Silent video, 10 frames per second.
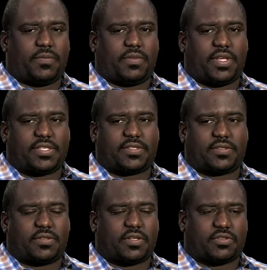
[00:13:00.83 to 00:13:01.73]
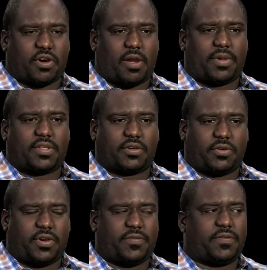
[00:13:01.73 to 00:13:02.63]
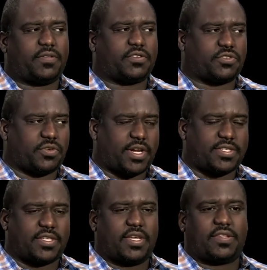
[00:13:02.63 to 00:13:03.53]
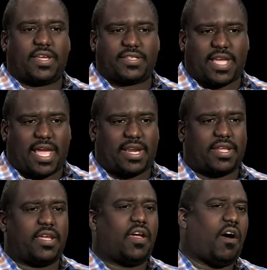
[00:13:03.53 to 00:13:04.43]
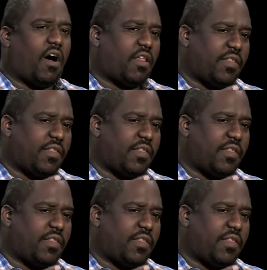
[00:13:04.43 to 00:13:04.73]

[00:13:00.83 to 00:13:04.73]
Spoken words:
the trauma, the grief, the stress, the anxiety, all of